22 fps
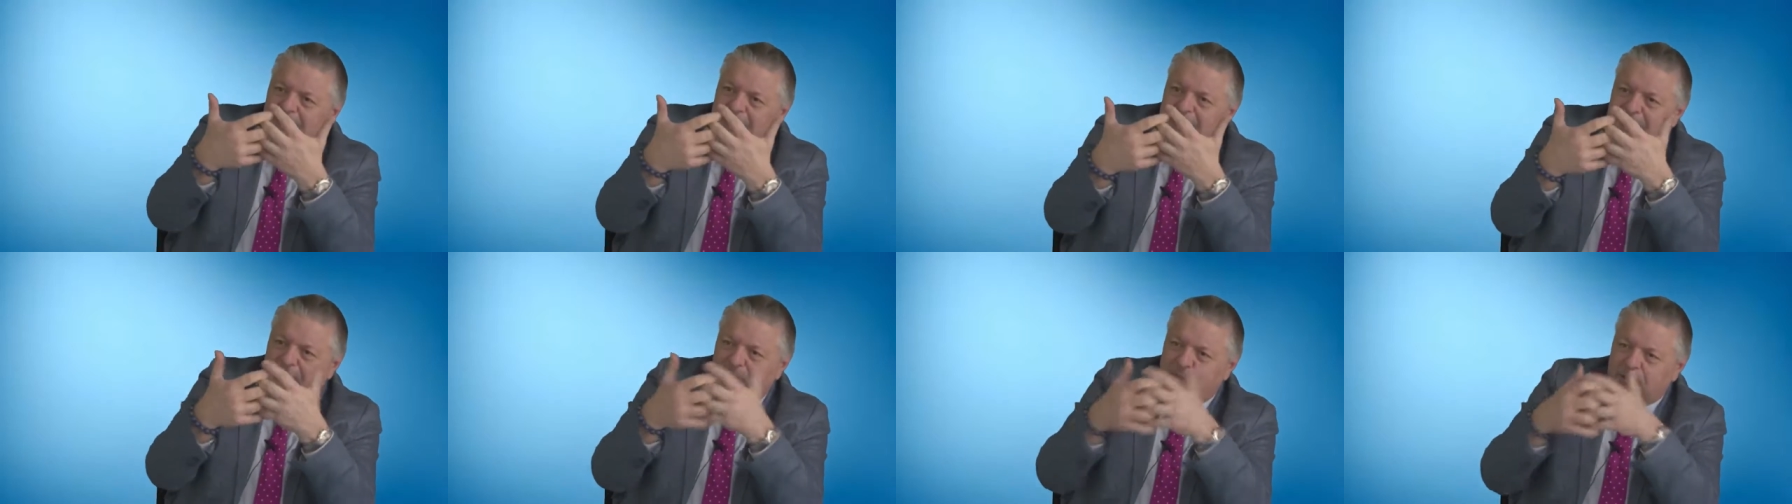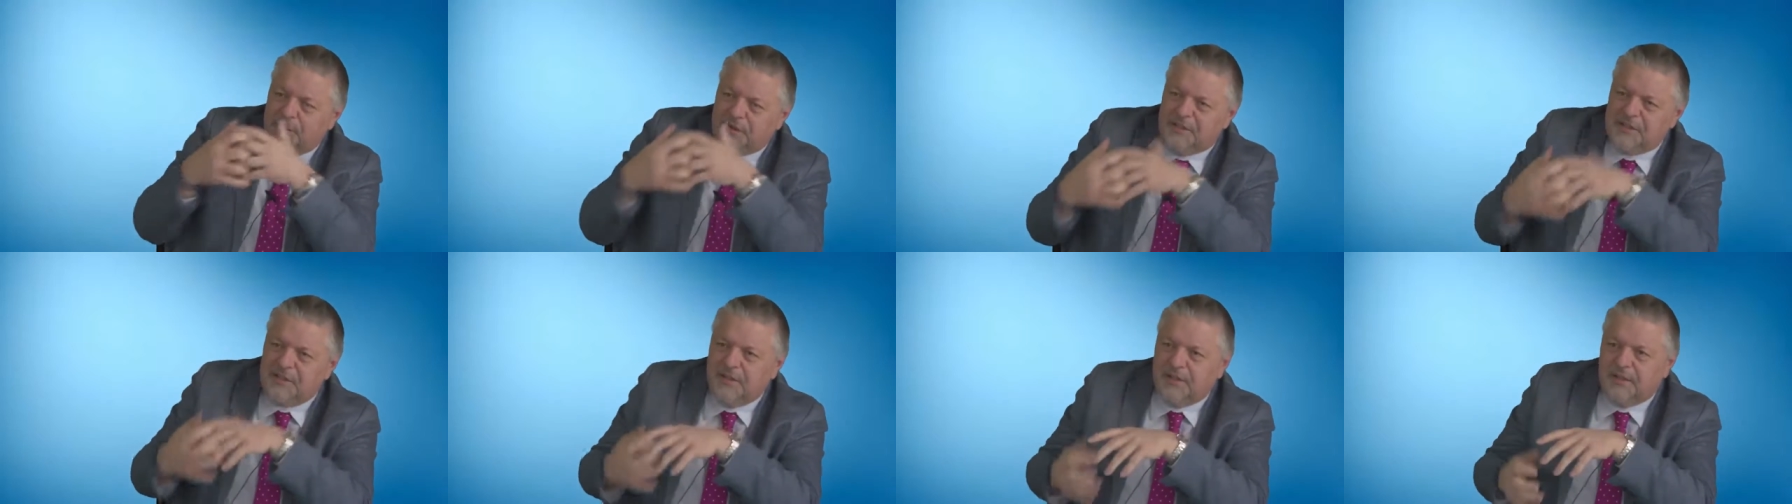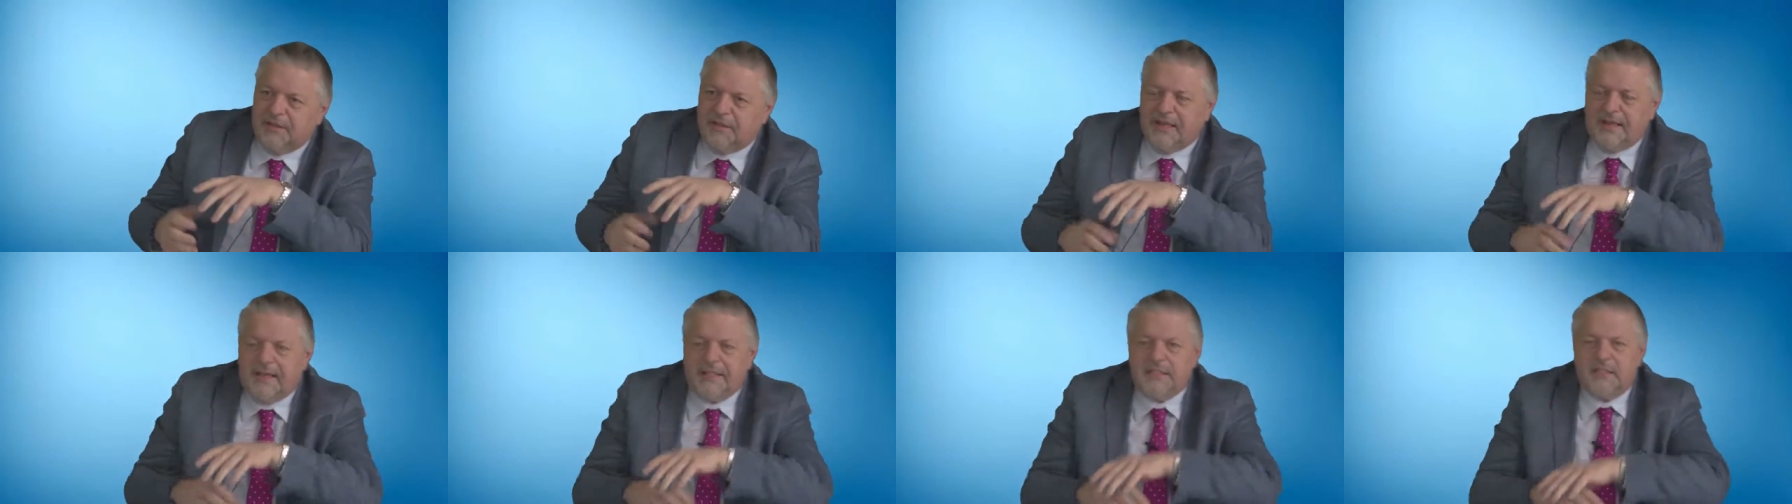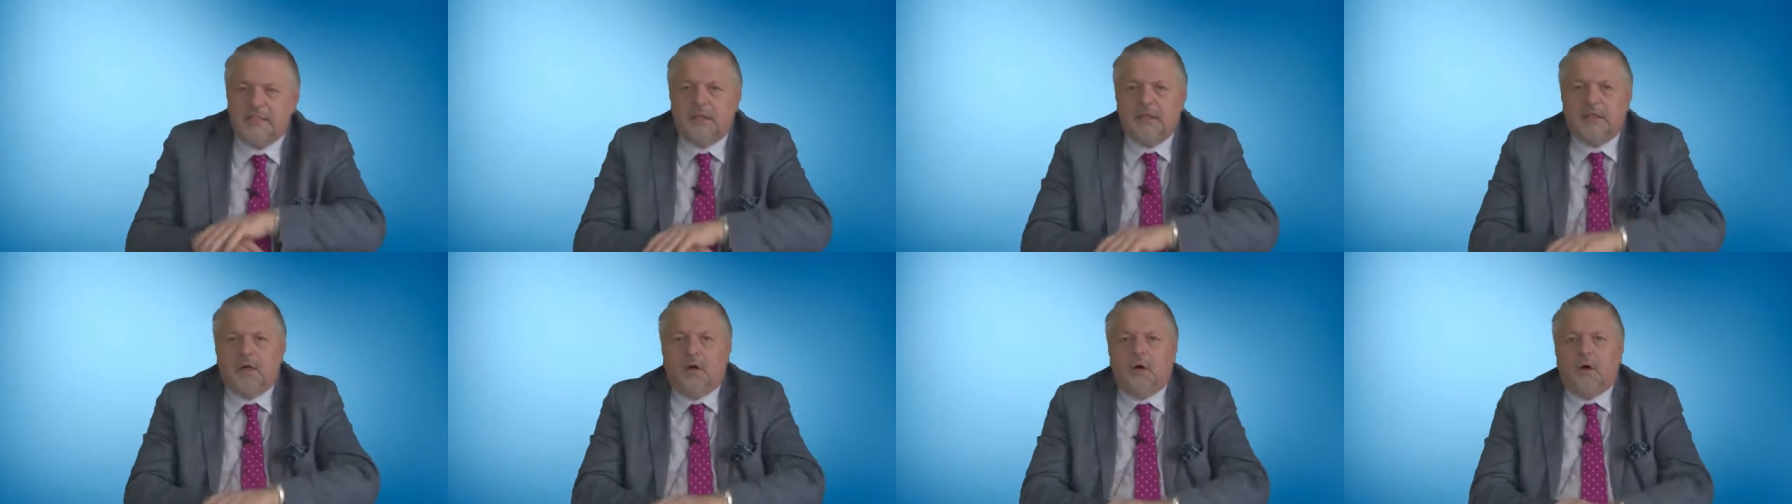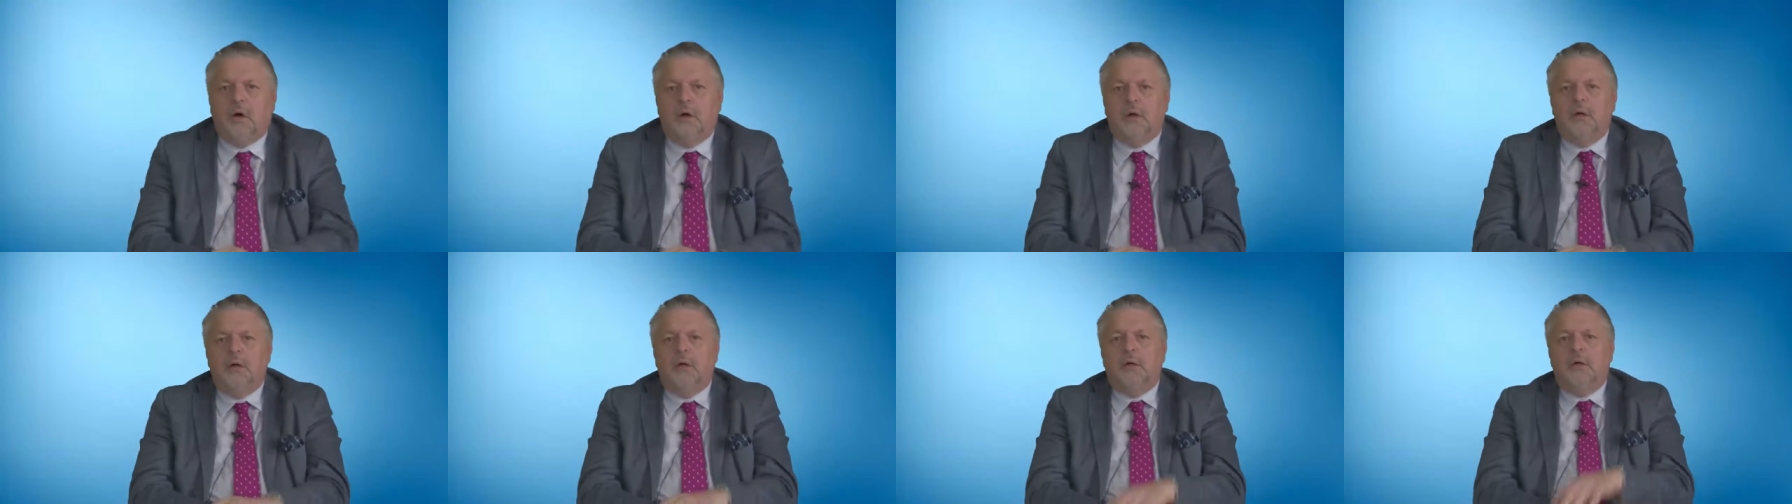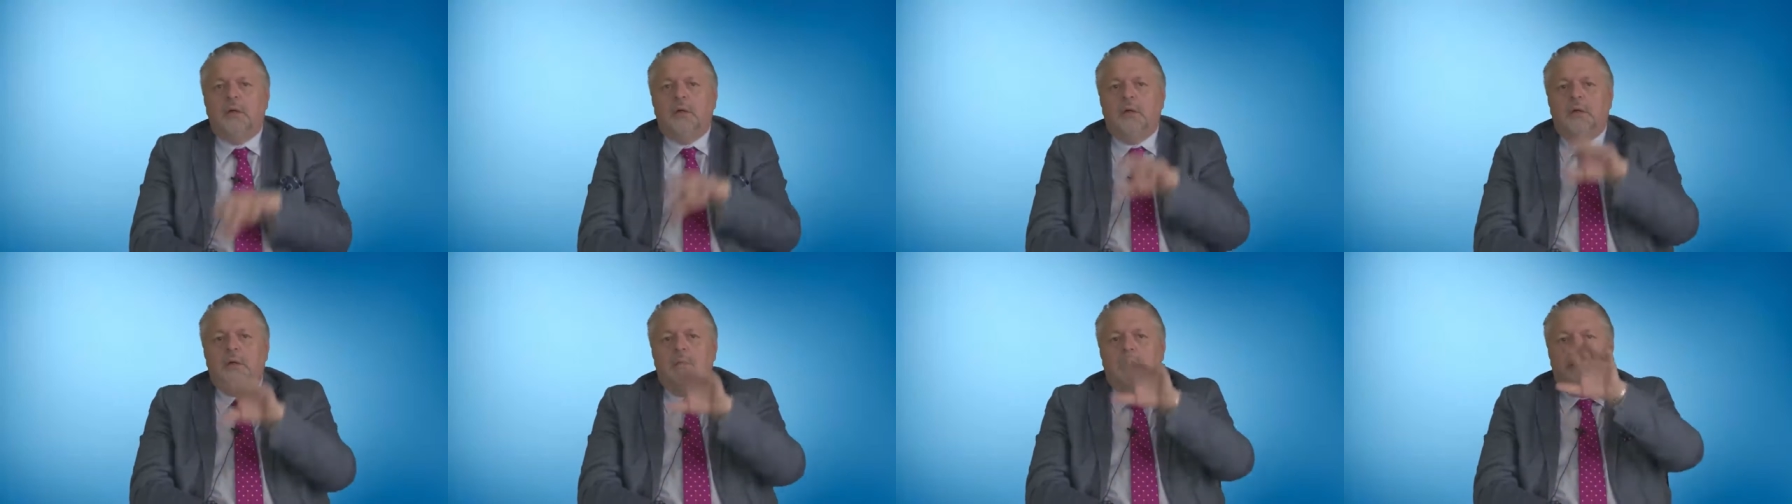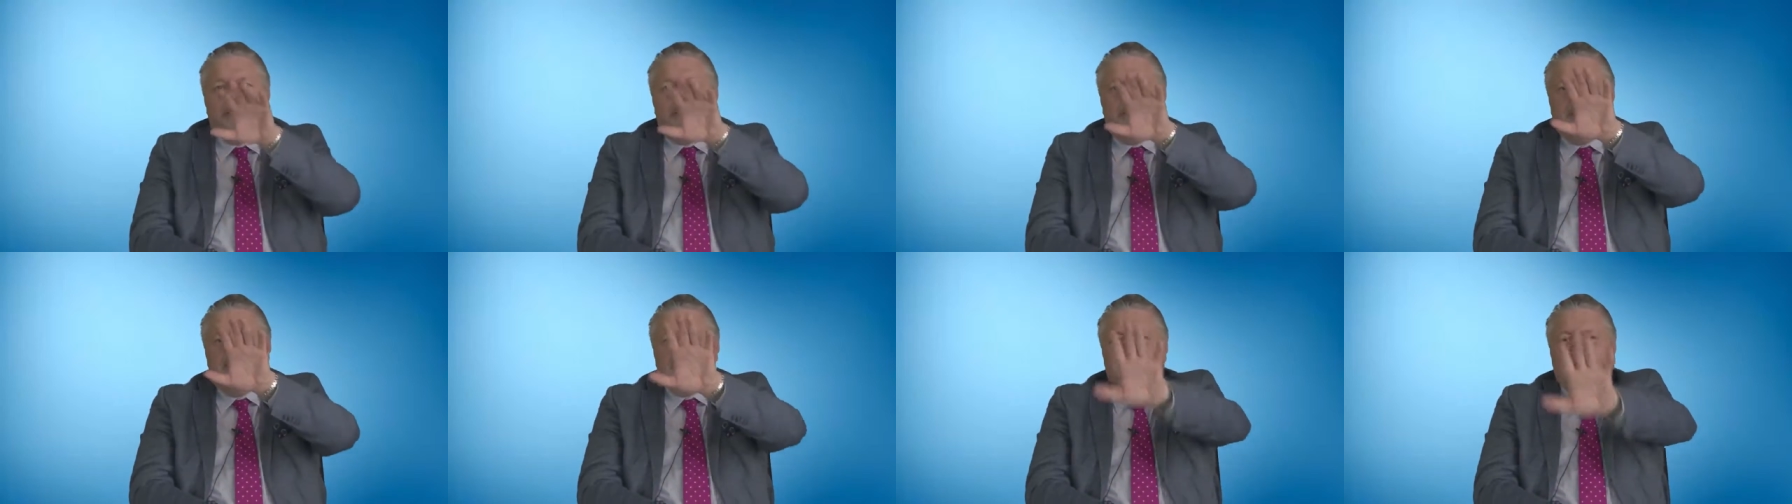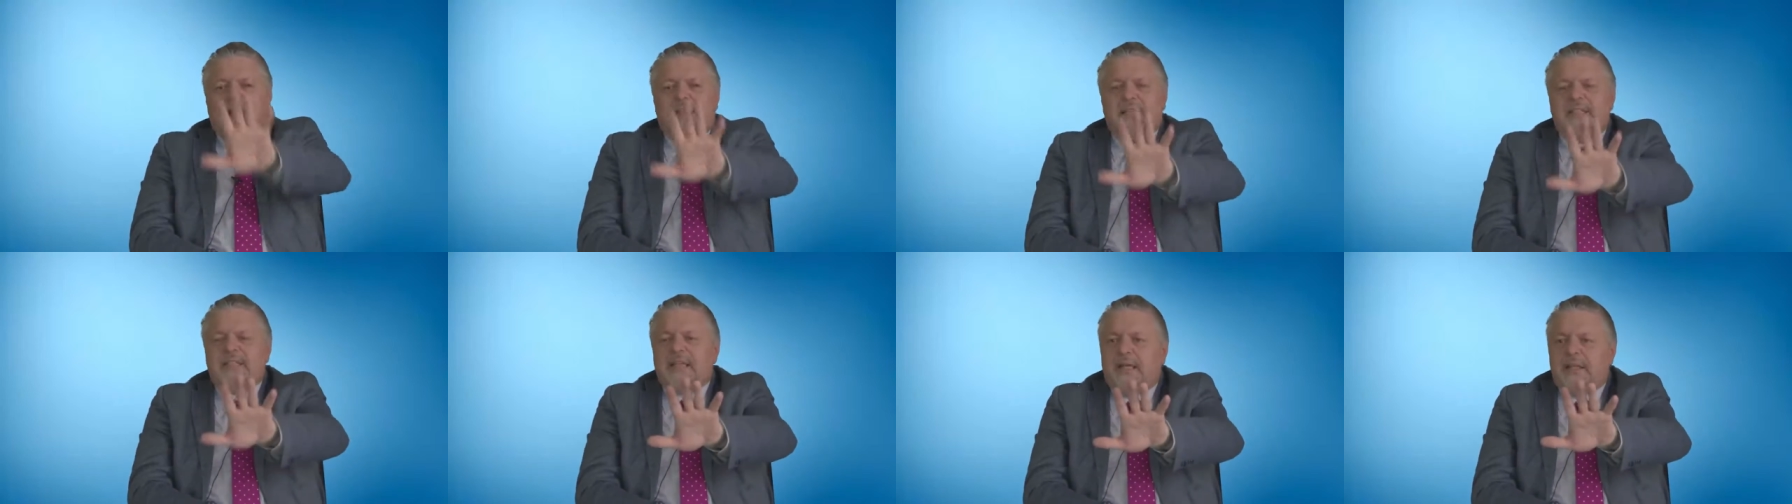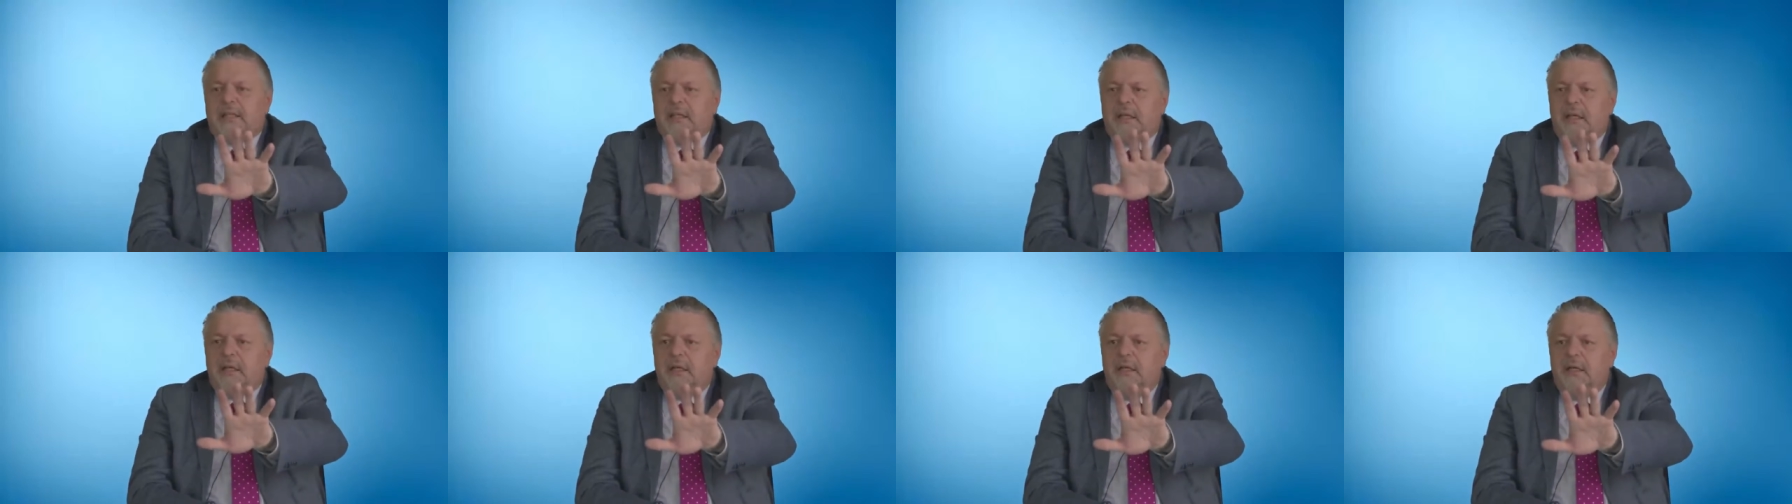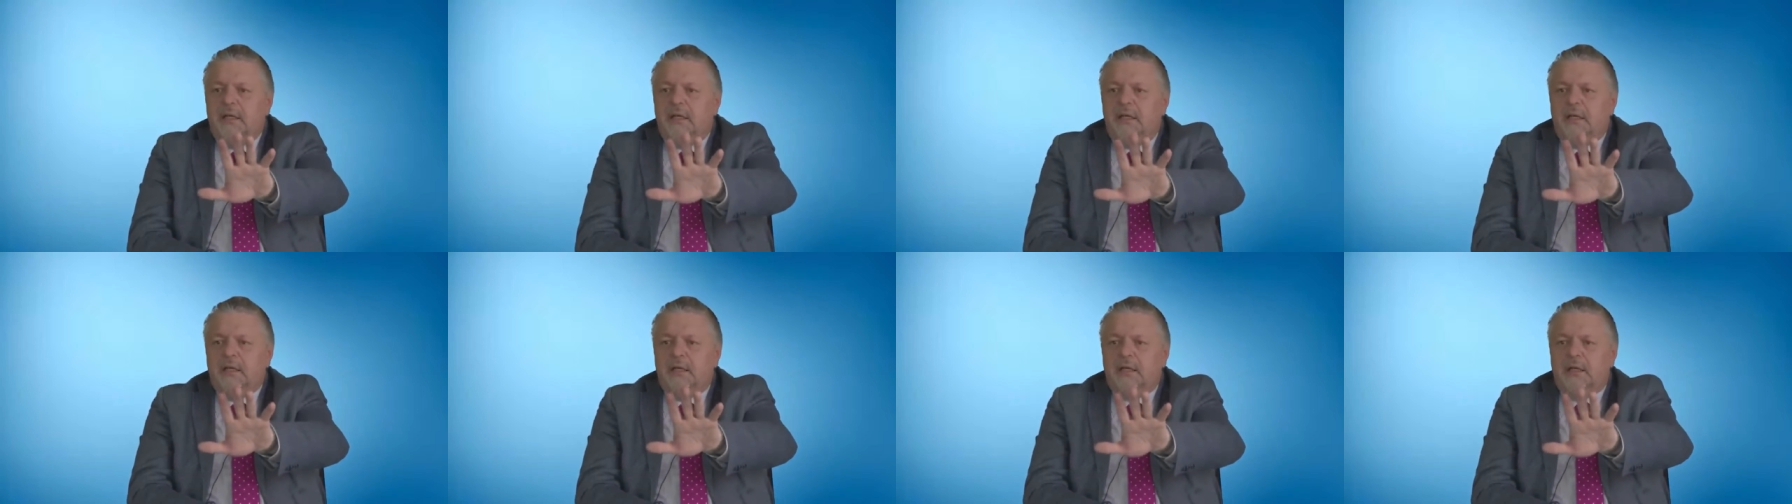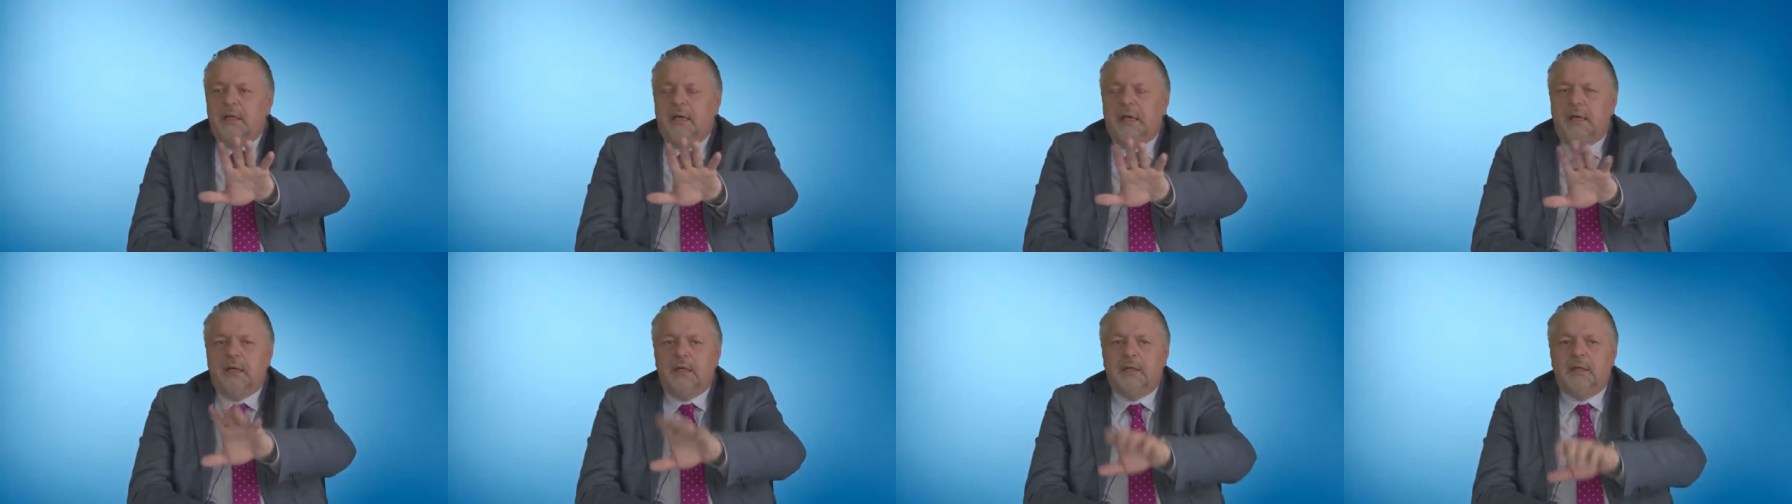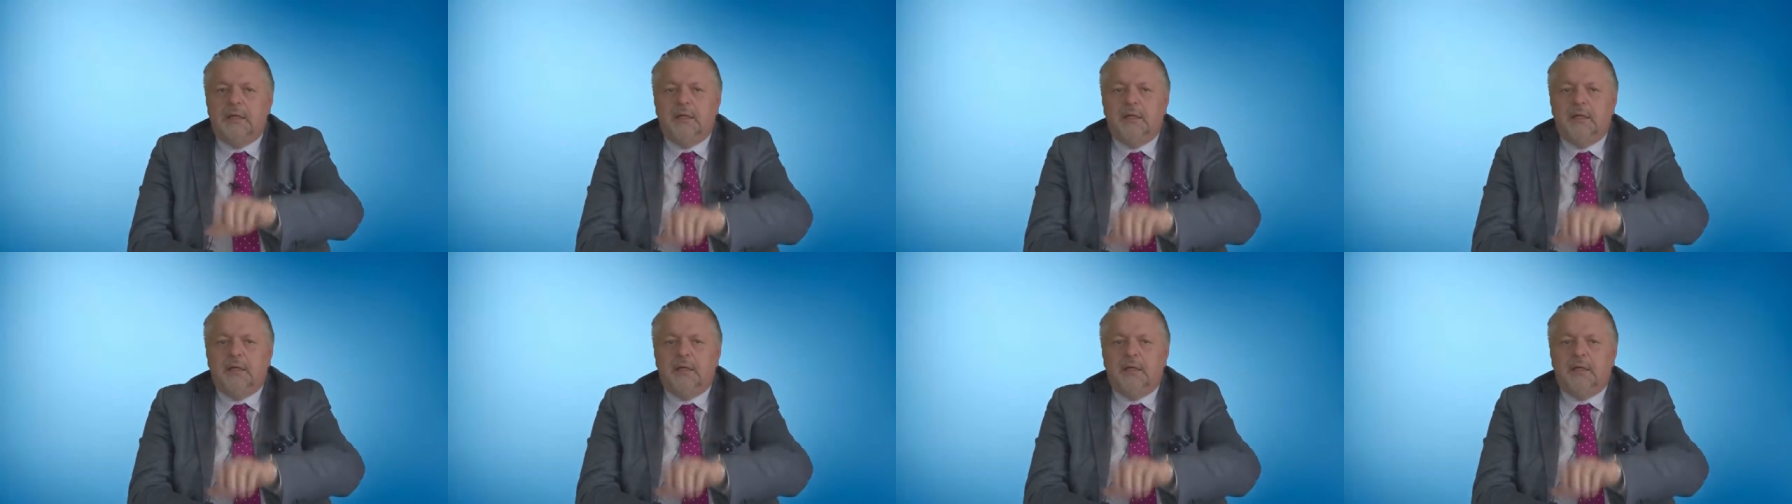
and what is not against the law. But that's it. Yeah.